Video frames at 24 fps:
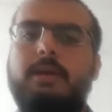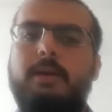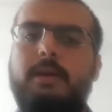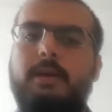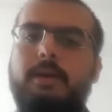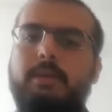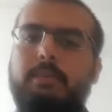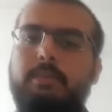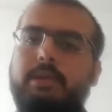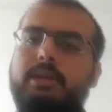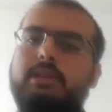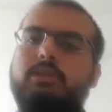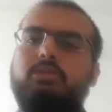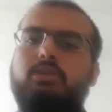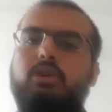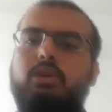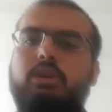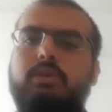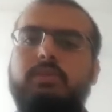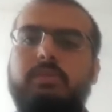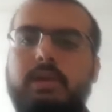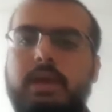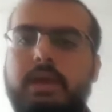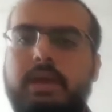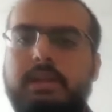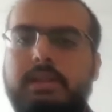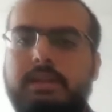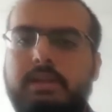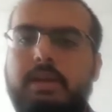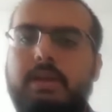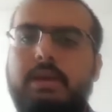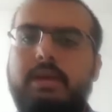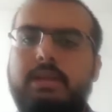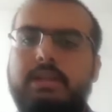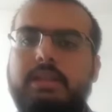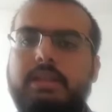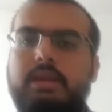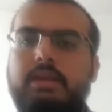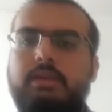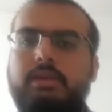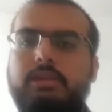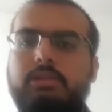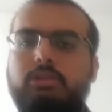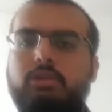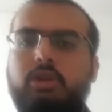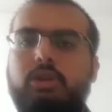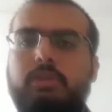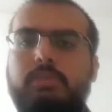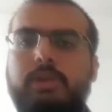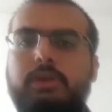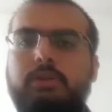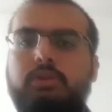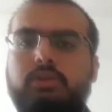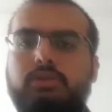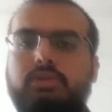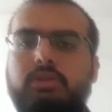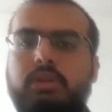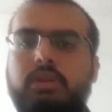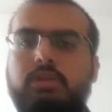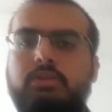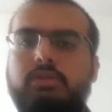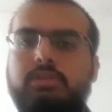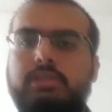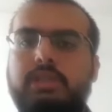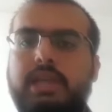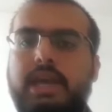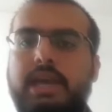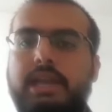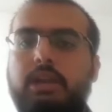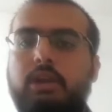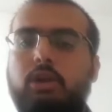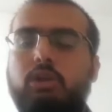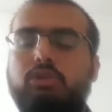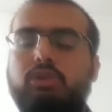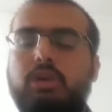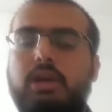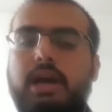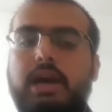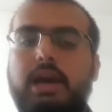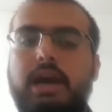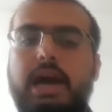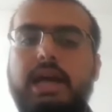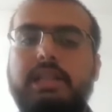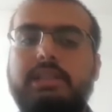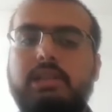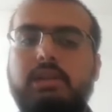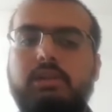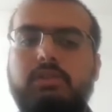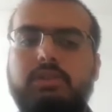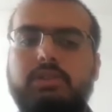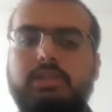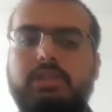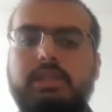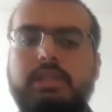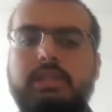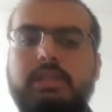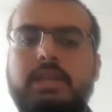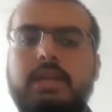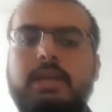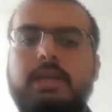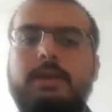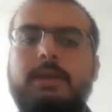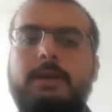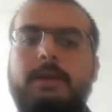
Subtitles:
But it's going to be interesting to see. And also Adil Rashid,